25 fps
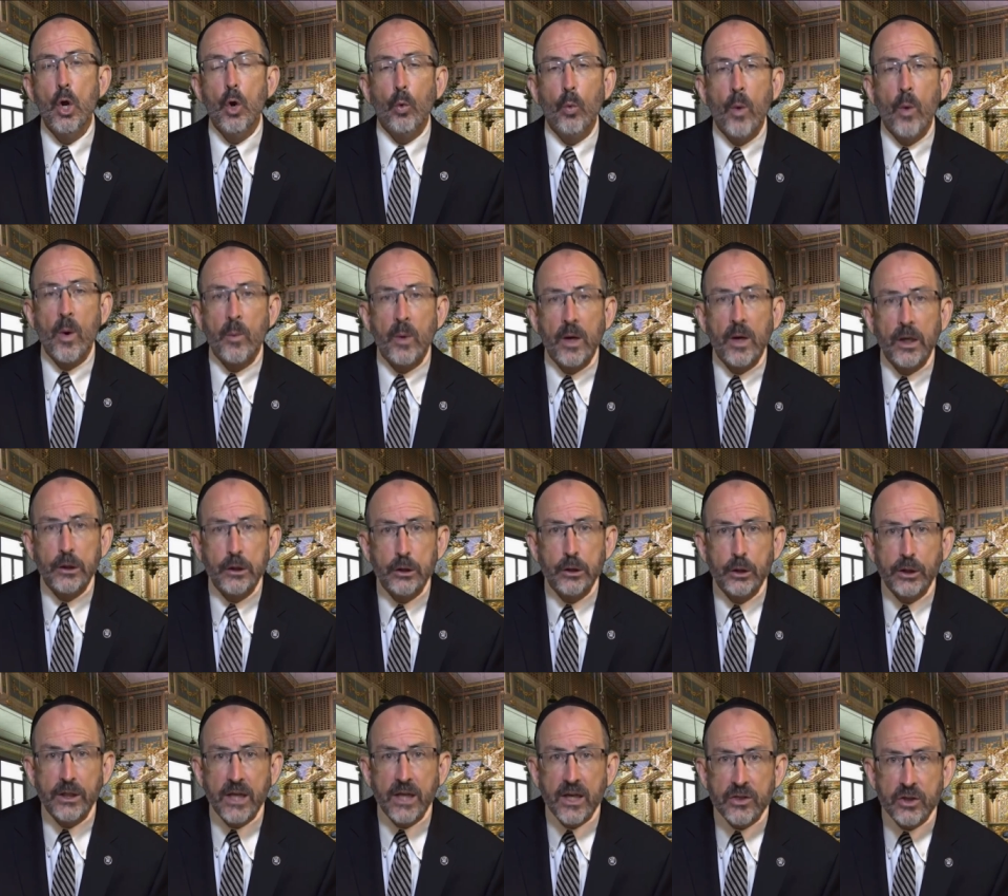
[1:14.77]
When we
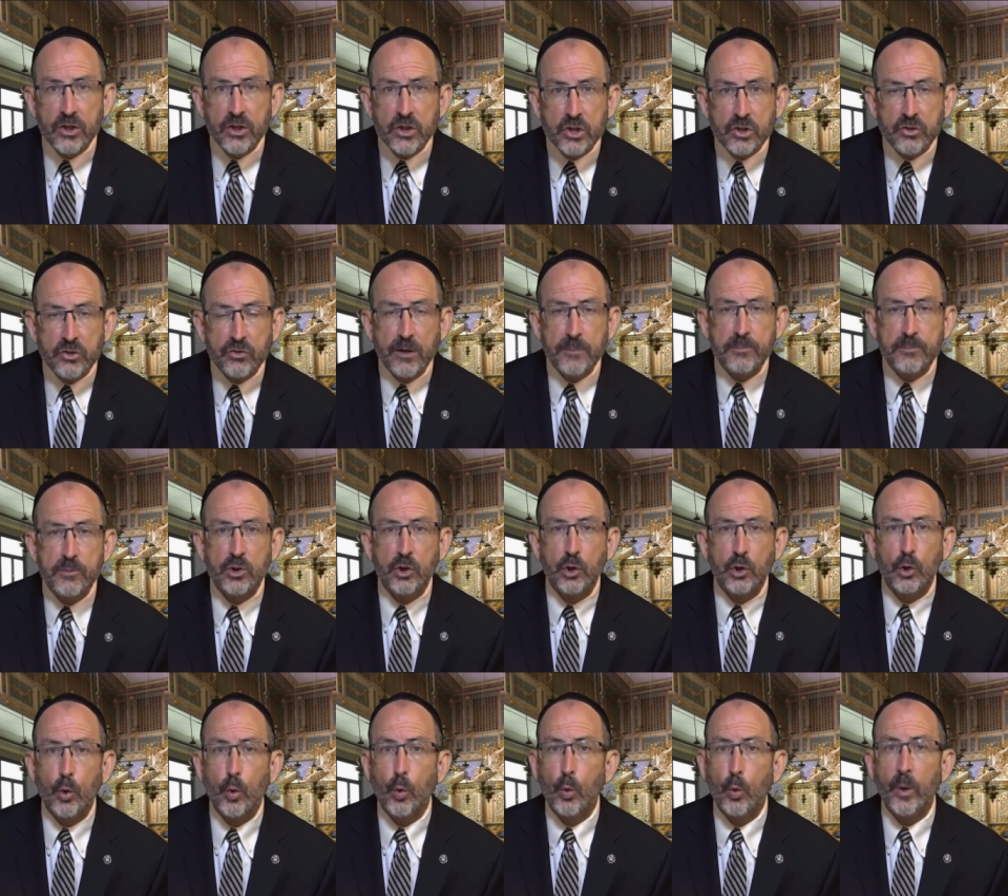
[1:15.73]
look at the
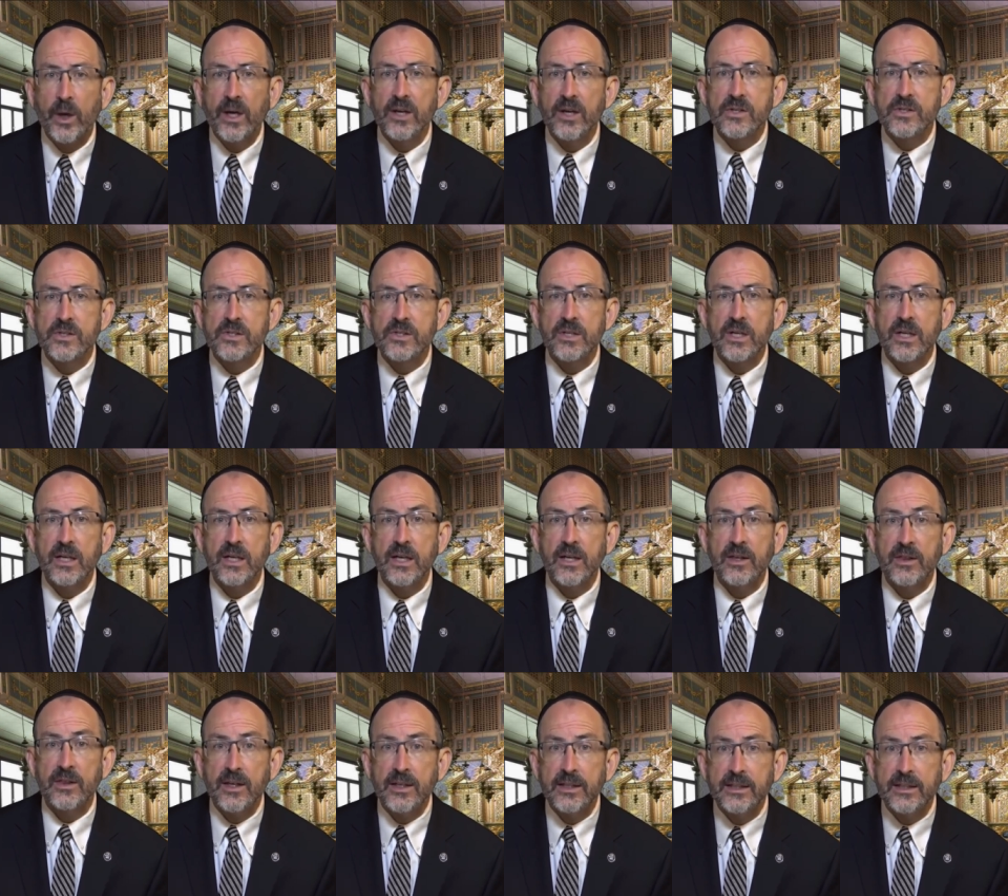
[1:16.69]
scripture, we
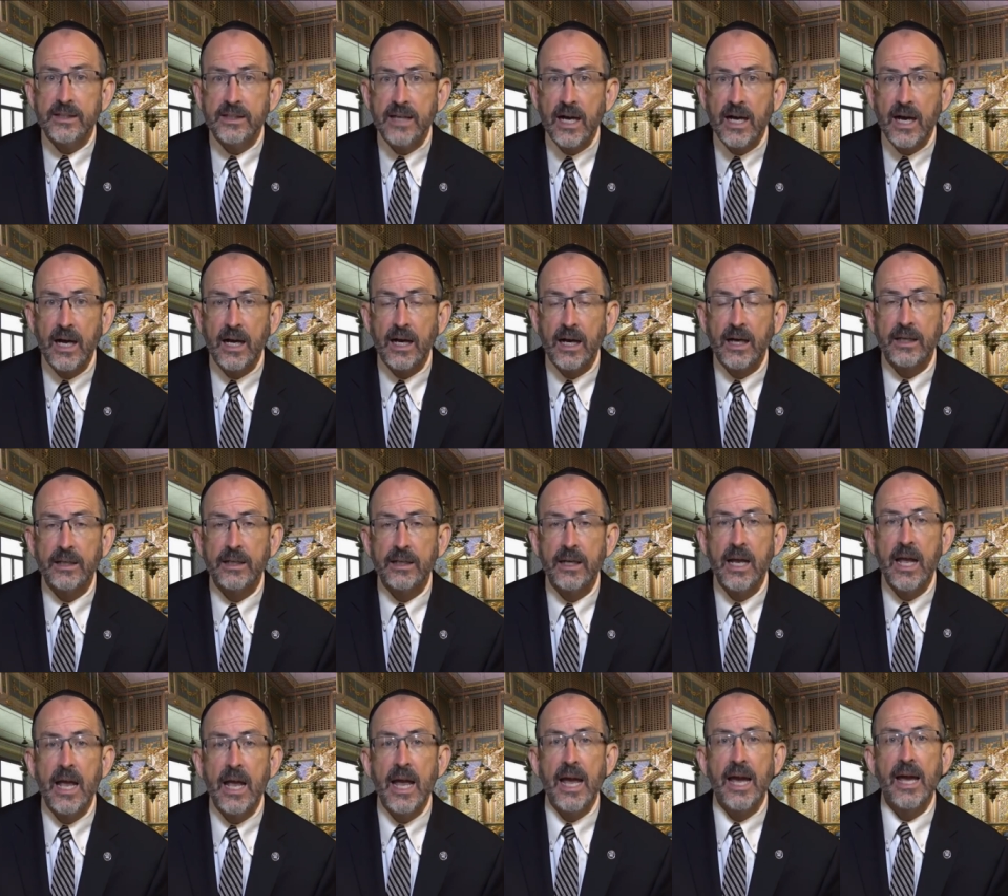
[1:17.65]
see that God
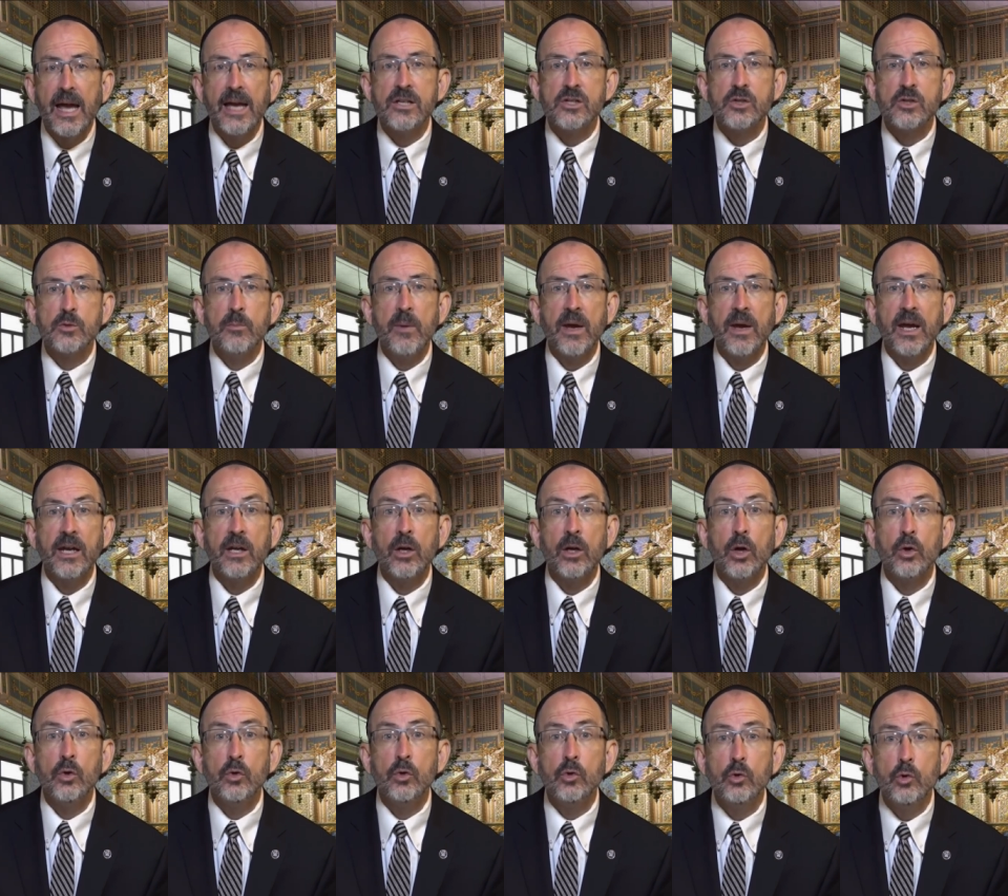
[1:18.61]
has
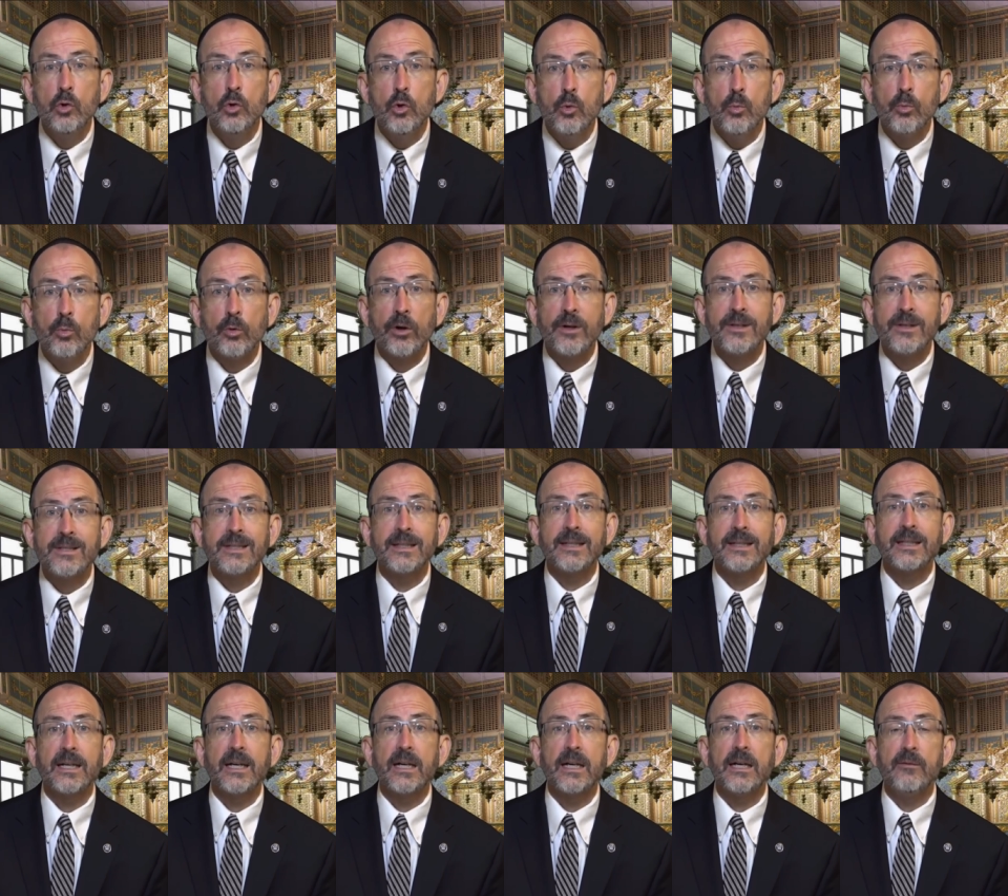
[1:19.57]
made
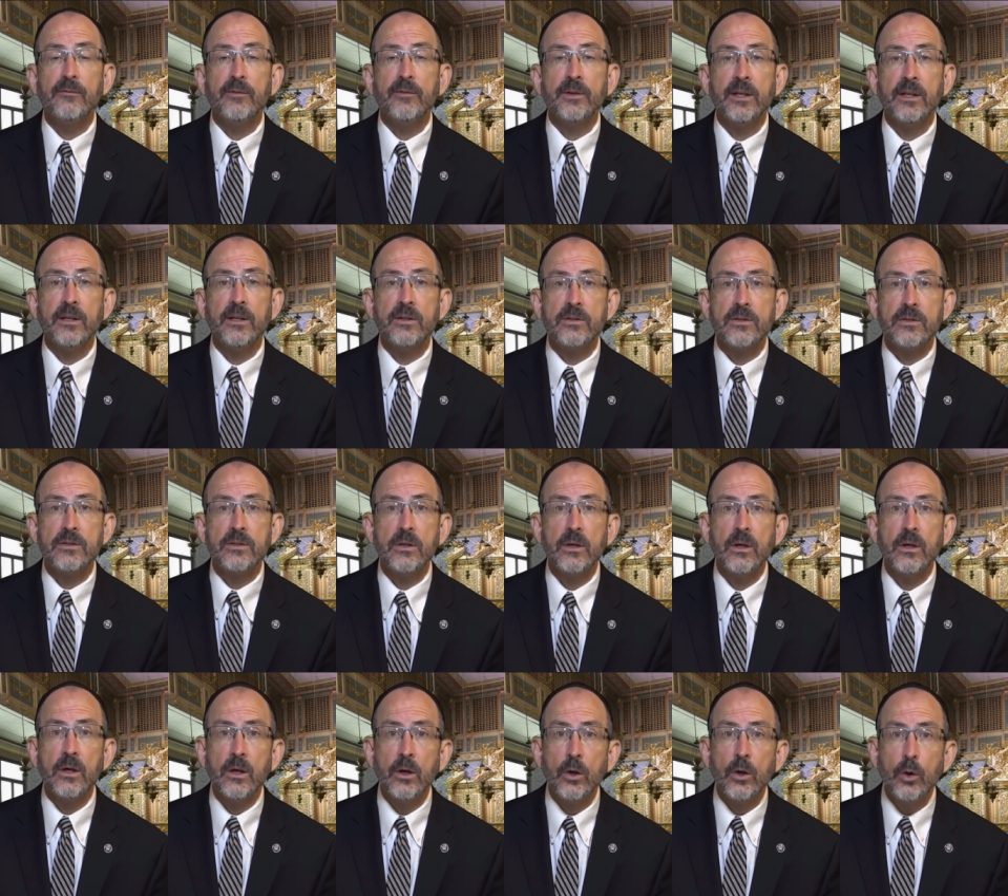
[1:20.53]
numerous covenants
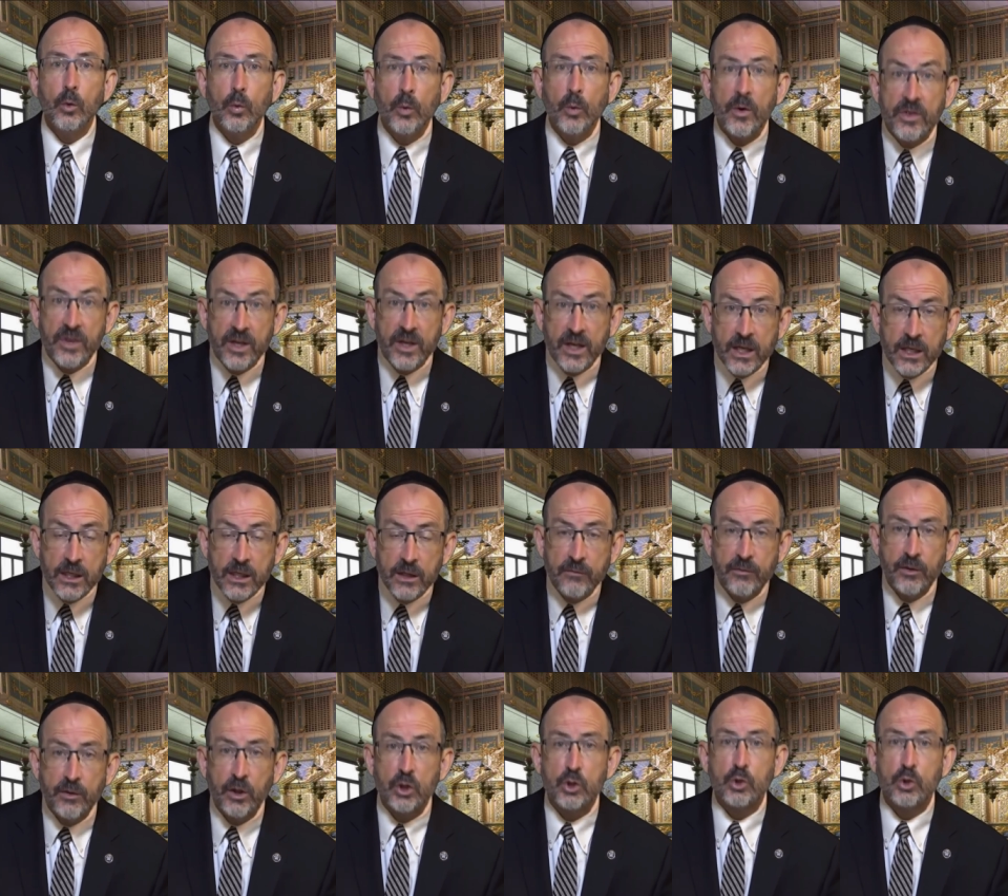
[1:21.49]
with
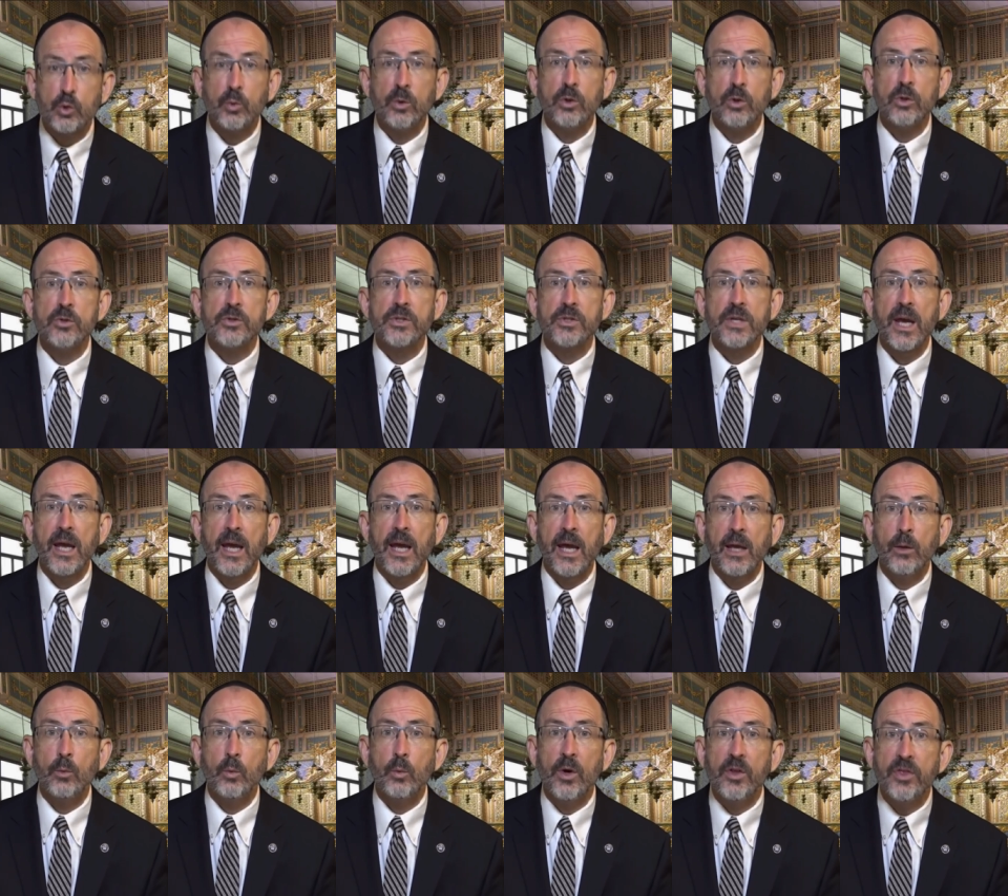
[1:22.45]
individuals
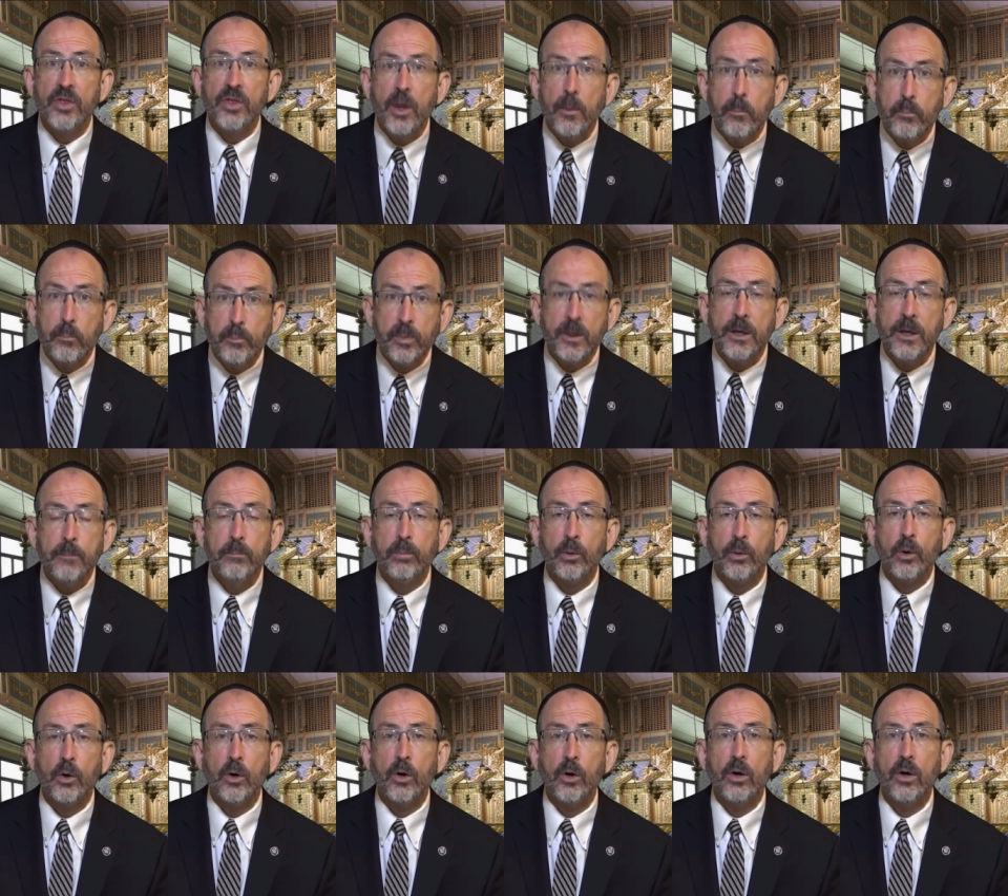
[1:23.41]
and with
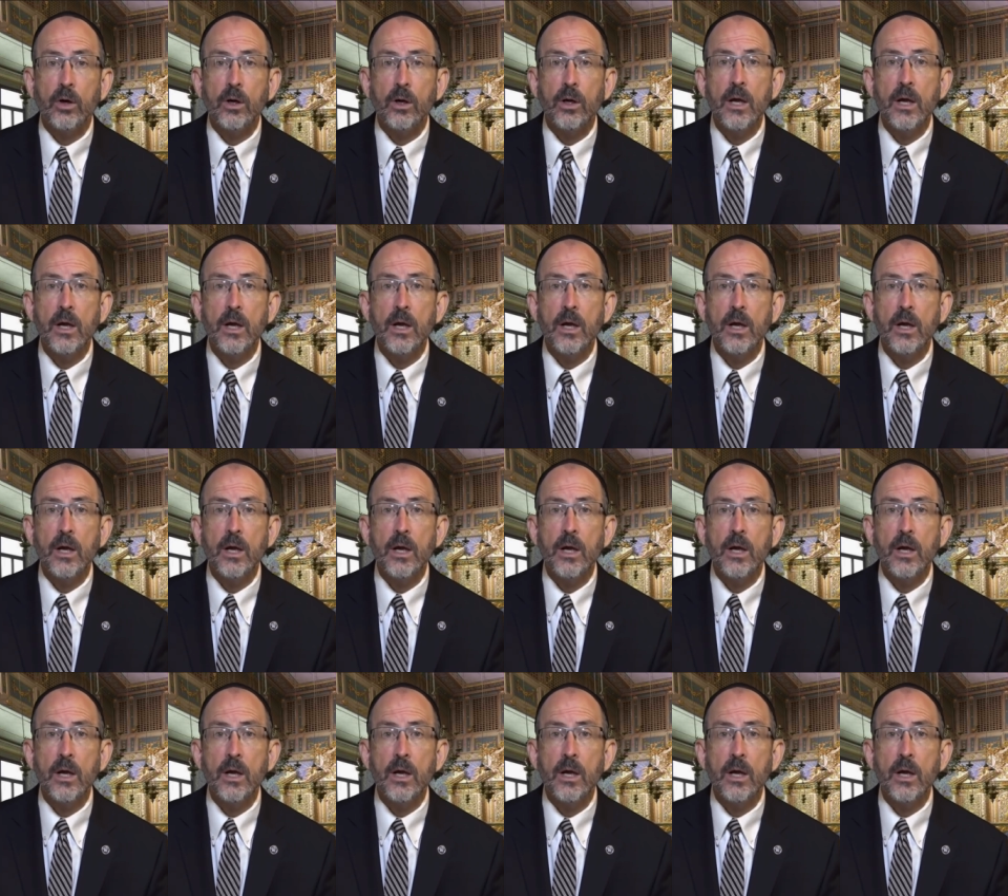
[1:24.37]
people.